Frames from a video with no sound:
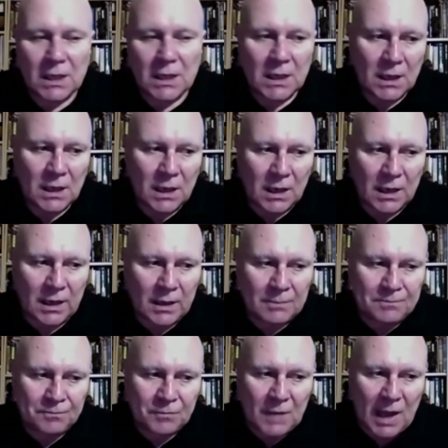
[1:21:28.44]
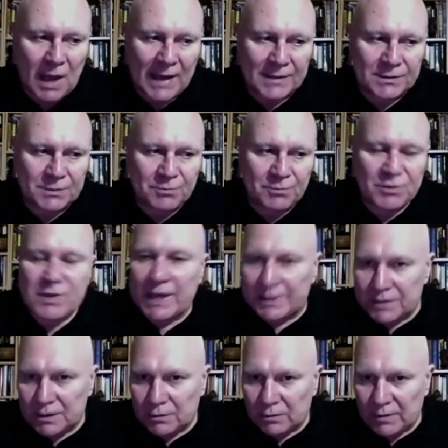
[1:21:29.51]
and
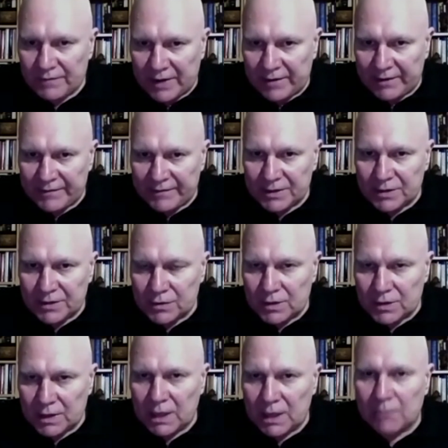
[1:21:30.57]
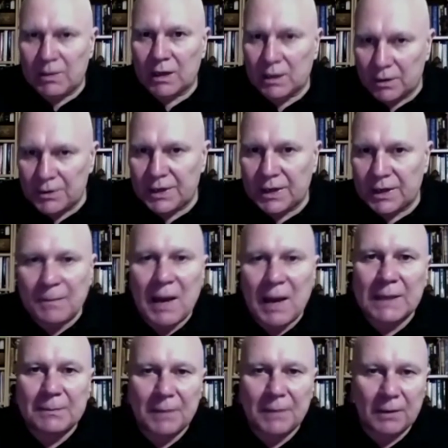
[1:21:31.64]
presented all of our evidence to him, including a
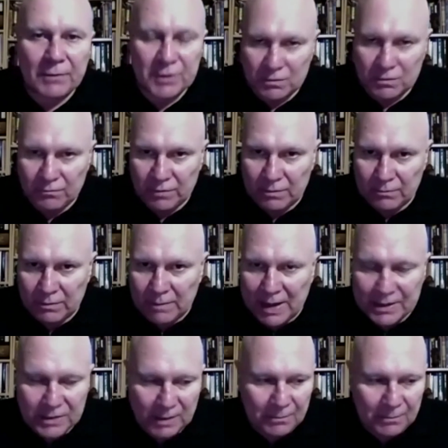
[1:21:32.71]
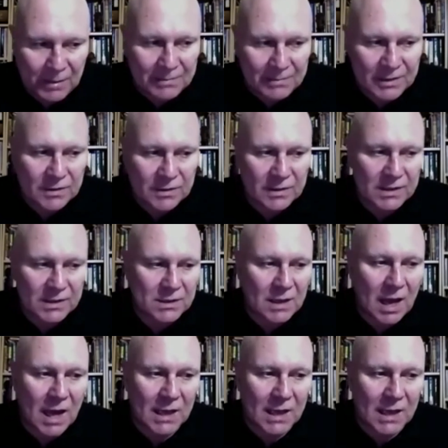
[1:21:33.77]
paper which remains unpublished to this day.